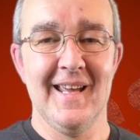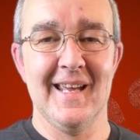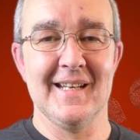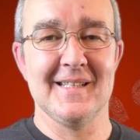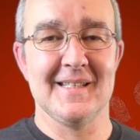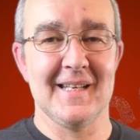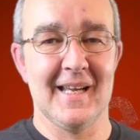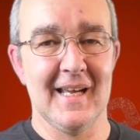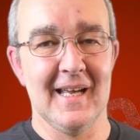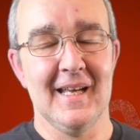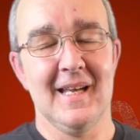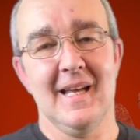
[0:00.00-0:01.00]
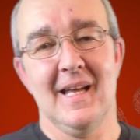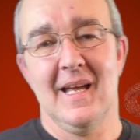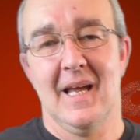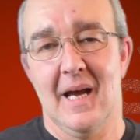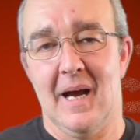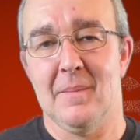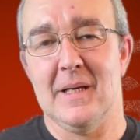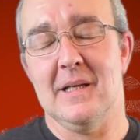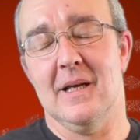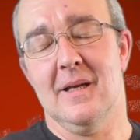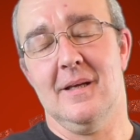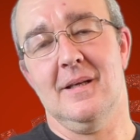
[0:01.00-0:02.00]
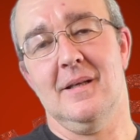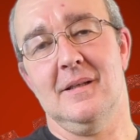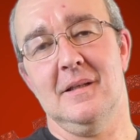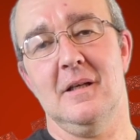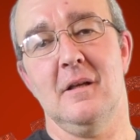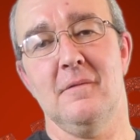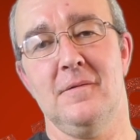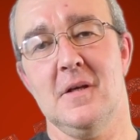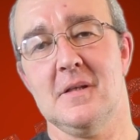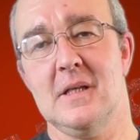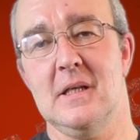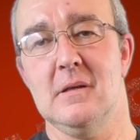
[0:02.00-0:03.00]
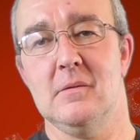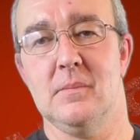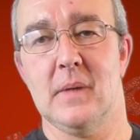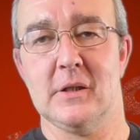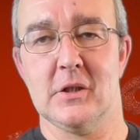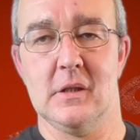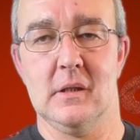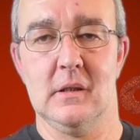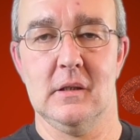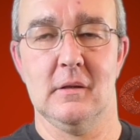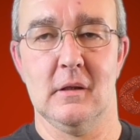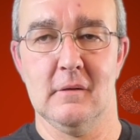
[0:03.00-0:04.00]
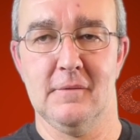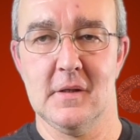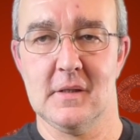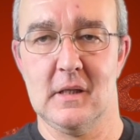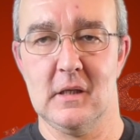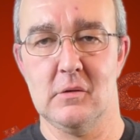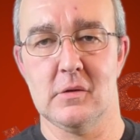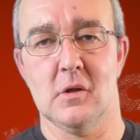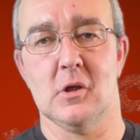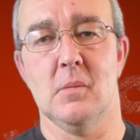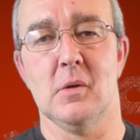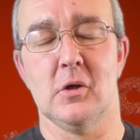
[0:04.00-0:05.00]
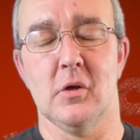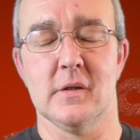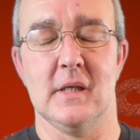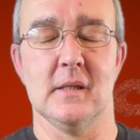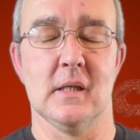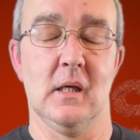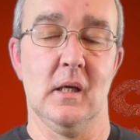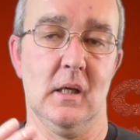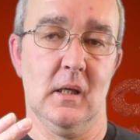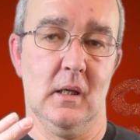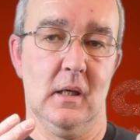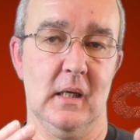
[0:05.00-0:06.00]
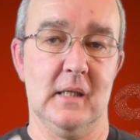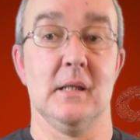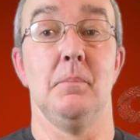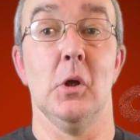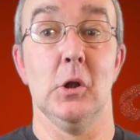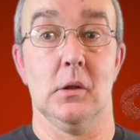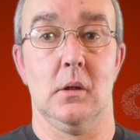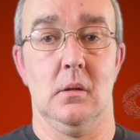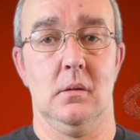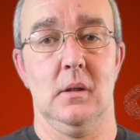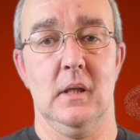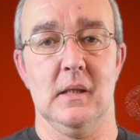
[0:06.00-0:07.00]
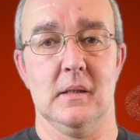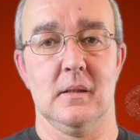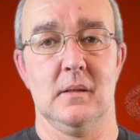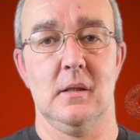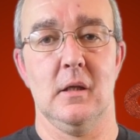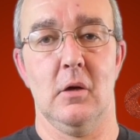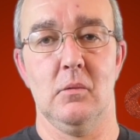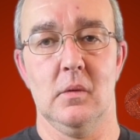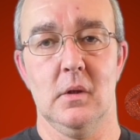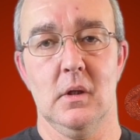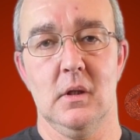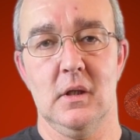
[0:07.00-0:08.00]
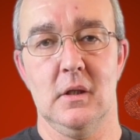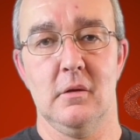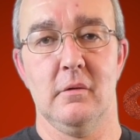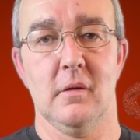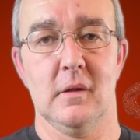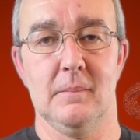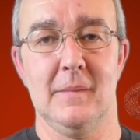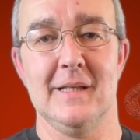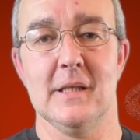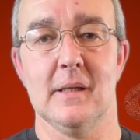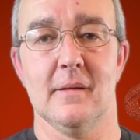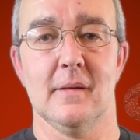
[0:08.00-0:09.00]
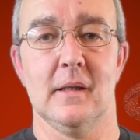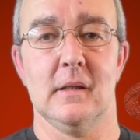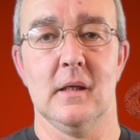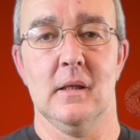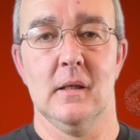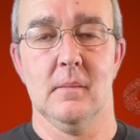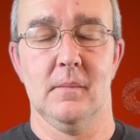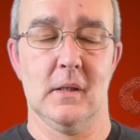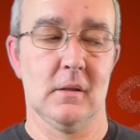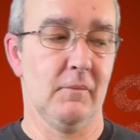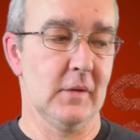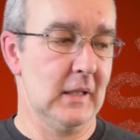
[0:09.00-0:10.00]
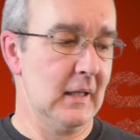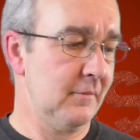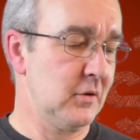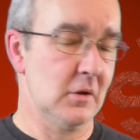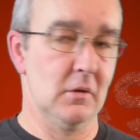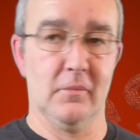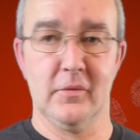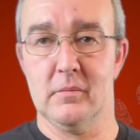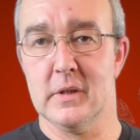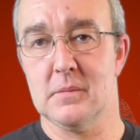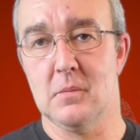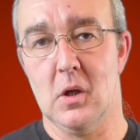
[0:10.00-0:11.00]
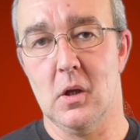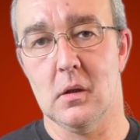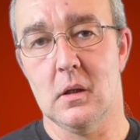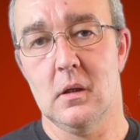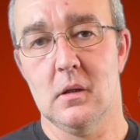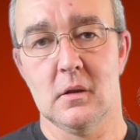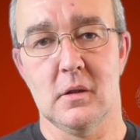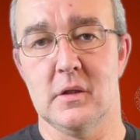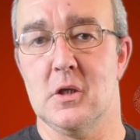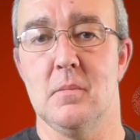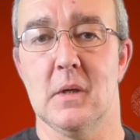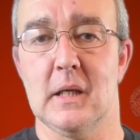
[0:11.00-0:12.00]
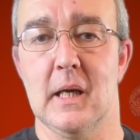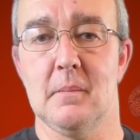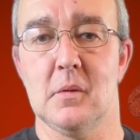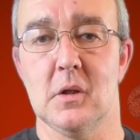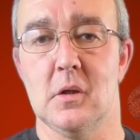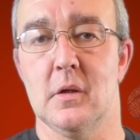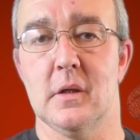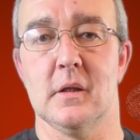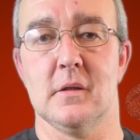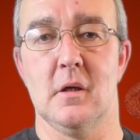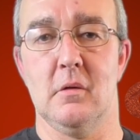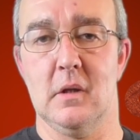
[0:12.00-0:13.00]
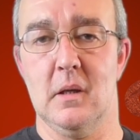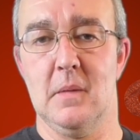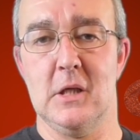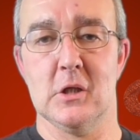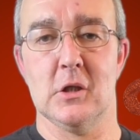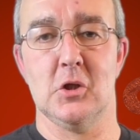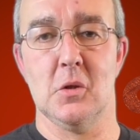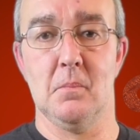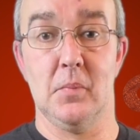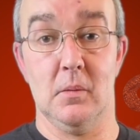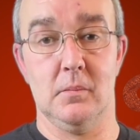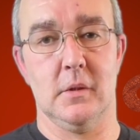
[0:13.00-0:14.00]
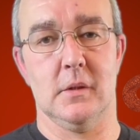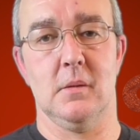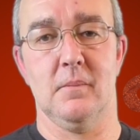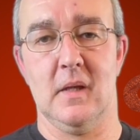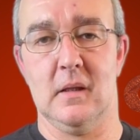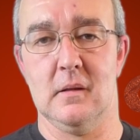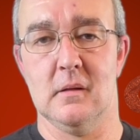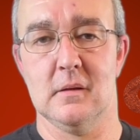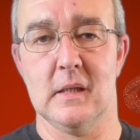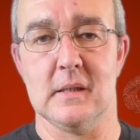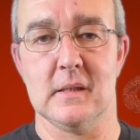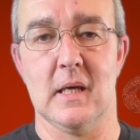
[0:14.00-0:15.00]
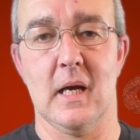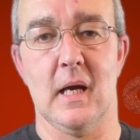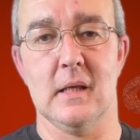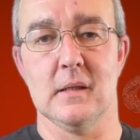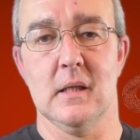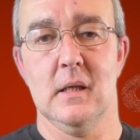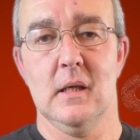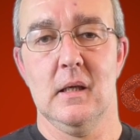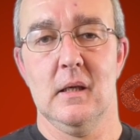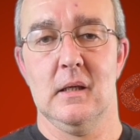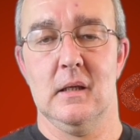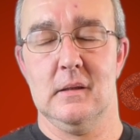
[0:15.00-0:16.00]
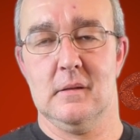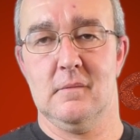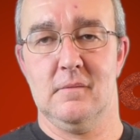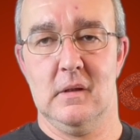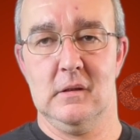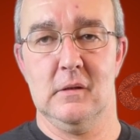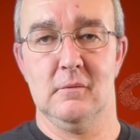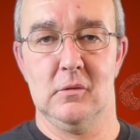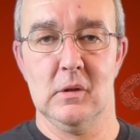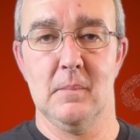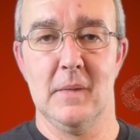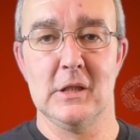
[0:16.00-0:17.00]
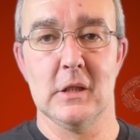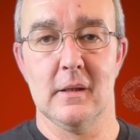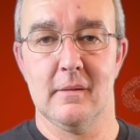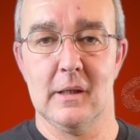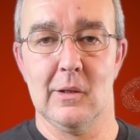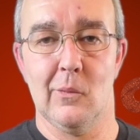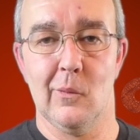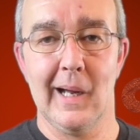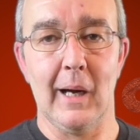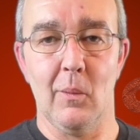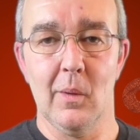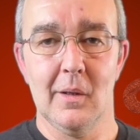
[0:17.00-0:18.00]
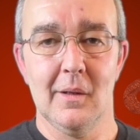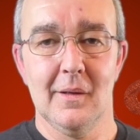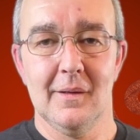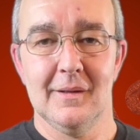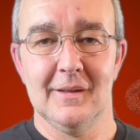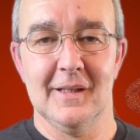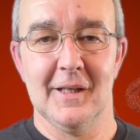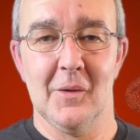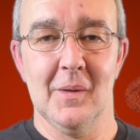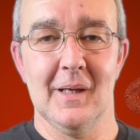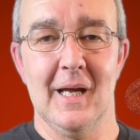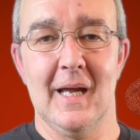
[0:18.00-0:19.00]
It's, I mean, you know, the first thing you imagine, you know, the first thing that you sort of come across is it's the bulk. It's, you know, you do immediately think, because obviously I've just come from a small consumer camcorder, so the immediate jump up to something this size, it's, you immediately think, wow, you know.